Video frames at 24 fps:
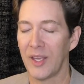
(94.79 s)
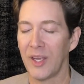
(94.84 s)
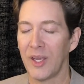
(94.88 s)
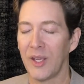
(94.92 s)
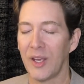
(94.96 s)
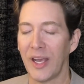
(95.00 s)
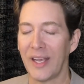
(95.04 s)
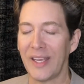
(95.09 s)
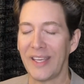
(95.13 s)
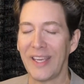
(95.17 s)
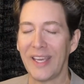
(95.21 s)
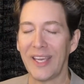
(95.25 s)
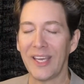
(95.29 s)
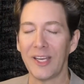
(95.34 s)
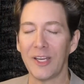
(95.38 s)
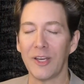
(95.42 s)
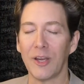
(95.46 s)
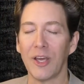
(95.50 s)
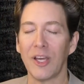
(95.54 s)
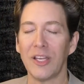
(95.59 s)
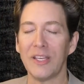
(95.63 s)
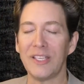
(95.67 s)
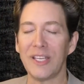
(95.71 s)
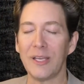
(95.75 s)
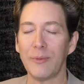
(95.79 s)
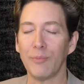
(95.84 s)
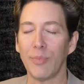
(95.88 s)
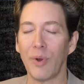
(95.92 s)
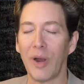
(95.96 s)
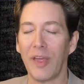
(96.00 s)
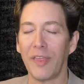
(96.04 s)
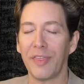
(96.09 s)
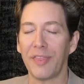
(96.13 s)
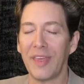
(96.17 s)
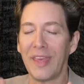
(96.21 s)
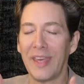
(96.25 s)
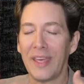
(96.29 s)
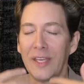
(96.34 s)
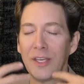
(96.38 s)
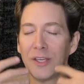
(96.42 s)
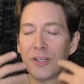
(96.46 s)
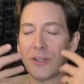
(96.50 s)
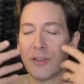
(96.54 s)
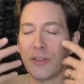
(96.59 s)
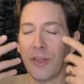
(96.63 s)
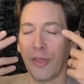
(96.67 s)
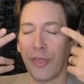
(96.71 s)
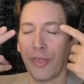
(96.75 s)
Again, deep breath
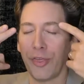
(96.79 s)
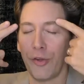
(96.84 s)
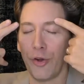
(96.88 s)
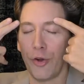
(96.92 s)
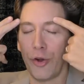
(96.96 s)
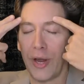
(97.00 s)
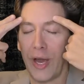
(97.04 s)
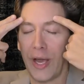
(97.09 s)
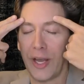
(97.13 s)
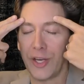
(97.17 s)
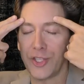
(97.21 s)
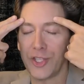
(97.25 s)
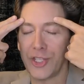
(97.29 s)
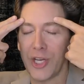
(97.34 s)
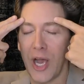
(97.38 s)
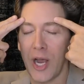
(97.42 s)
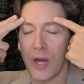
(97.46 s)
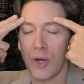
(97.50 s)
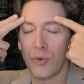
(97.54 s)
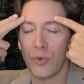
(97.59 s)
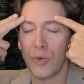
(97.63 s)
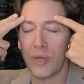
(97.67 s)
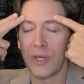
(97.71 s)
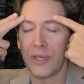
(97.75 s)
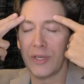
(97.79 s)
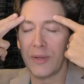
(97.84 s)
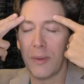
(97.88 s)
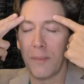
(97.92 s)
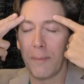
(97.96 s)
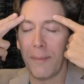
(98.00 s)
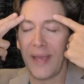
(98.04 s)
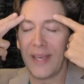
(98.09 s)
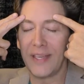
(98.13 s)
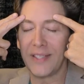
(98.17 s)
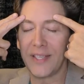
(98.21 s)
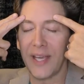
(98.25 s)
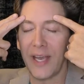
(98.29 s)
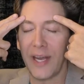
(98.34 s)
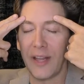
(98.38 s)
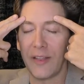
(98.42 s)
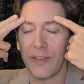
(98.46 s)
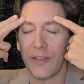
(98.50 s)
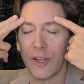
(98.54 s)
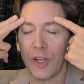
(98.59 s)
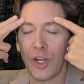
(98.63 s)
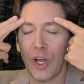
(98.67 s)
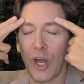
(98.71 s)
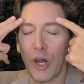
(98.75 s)
into the third eye chakra, maintaining
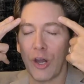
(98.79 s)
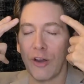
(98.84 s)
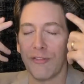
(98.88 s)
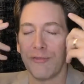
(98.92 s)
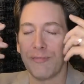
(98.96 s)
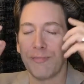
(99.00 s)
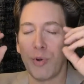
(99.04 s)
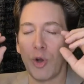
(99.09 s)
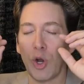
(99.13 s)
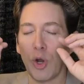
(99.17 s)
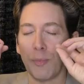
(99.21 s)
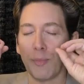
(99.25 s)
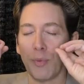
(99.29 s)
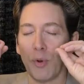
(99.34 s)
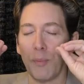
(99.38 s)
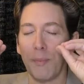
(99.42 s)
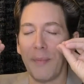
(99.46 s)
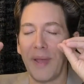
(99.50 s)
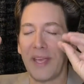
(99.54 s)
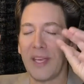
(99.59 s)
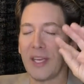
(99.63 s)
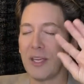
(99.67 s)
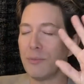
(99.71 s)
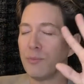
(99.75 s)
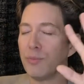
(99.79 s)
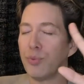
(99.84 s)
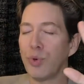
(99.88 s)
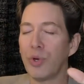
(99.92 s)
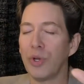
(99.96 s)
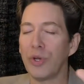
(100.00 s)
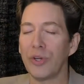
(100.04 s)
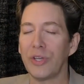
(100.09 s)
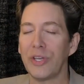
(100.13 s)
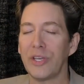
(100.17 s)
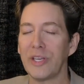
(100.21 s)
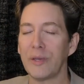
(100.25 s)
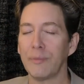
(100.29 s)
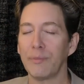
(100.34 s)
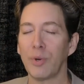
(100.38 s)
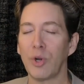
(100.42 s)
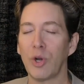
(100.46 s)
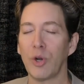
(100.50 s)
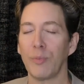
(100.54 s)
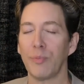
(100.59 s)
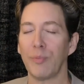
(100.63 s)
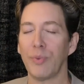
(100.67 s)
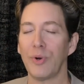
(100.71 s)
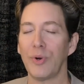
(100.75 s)
the color of purple. Make it brilliant
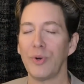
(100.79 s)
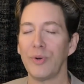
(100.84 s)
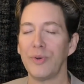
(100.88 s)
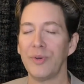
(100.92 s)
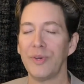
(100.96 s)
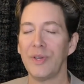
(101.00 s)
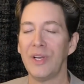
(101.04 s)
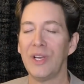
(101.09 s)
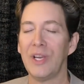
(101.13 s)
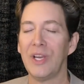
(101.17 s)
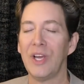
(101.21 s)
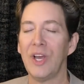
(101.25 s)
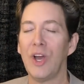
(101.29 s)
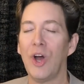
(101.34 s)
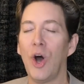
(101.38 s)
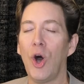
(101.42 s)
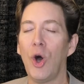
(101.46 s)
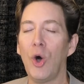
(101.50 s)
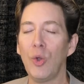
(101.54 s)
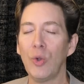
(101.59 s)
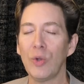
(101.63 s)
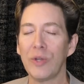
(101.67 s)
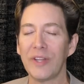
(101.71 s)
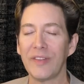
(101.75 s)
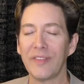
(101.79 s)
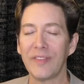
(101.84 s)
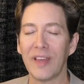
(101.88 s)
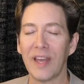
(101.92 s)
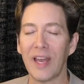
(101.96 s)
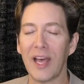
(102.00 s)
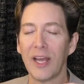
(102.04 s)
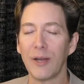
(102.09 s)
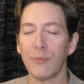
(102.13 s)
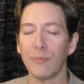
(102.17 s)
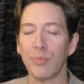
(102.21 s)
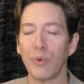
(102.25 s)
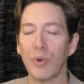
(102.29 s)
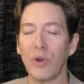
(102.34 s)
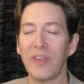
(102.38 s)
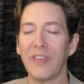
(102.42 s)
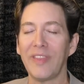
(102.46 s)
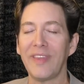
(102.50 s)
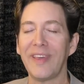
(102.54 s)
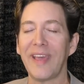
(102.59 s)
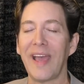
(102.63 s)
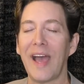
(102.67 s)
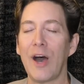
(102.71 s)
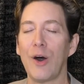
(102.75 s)
purple. Holding the light,
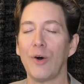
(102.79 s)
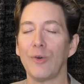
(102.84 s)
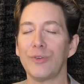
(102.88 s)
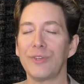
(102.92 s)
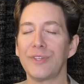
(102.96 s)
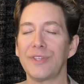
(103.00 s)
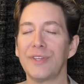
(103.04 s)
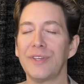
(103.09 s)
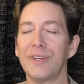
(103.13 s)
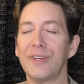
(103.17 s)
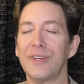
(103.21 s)
breathing out.